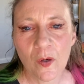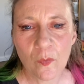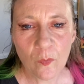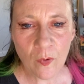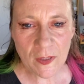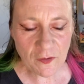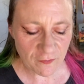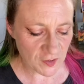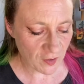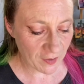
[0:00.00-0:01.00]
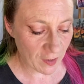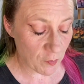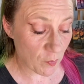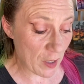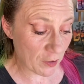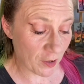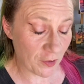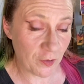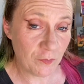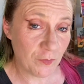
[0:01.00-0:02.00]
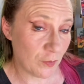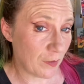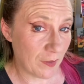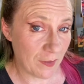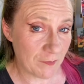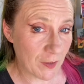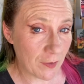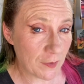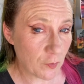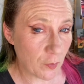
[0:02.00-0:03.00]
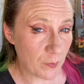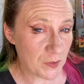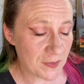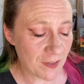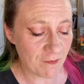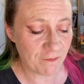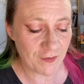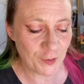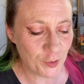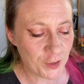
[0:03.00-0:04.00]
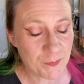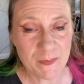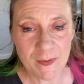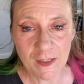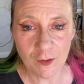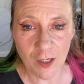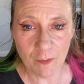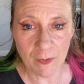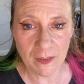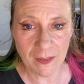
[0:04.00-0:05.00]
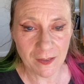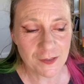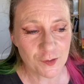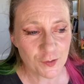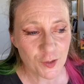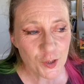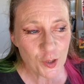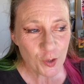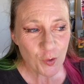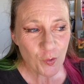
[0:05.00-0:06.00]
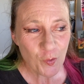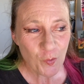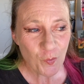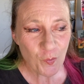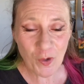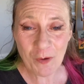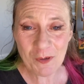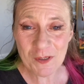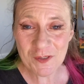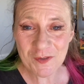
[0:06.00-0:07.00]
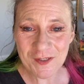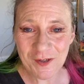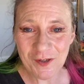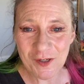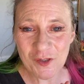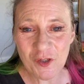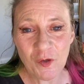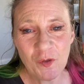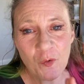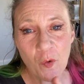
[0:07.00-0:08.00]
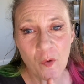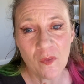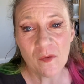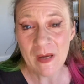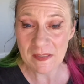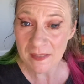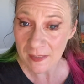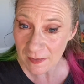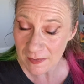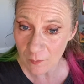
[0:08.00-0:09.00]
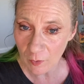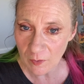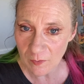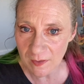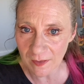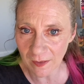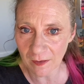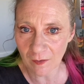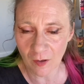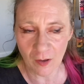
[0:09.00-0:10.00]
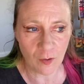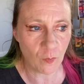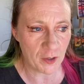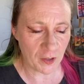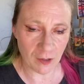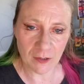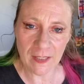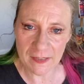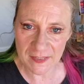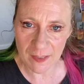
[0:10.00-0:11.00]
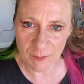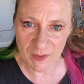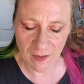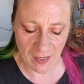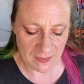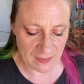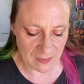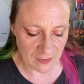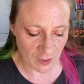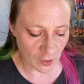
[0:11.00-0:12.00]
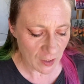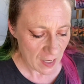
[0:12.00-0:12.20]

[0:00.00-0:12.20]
When you're first starting off with watercolor, you're gonna have to collect a whole bunch of stuff and you end up spending a lot of money on it. What I want to do here is show you the basics that we're using in our Watercolor Landscapes class this year